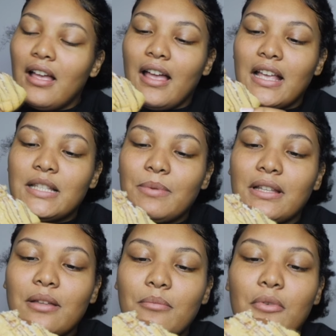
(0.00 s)
I
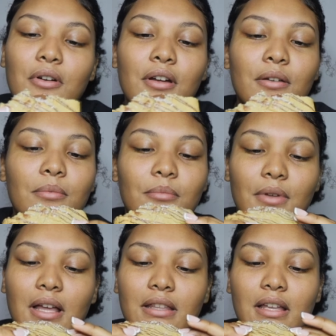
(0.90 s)
expected more, but
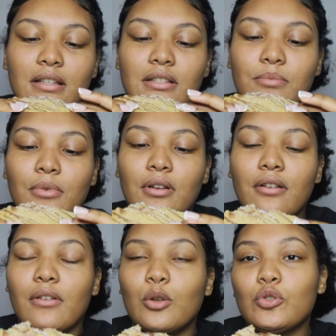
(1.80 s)
I think I just broke it
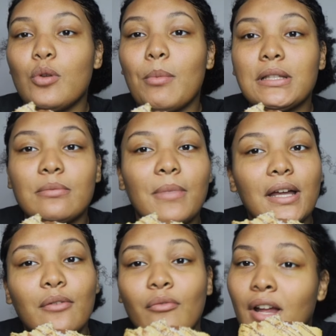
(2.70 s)
wrong. So we're about to
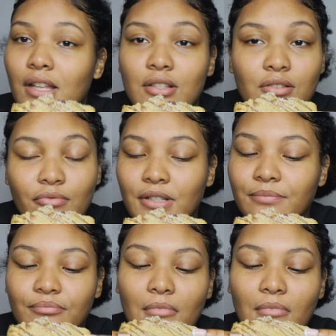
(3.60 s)
bite right into it.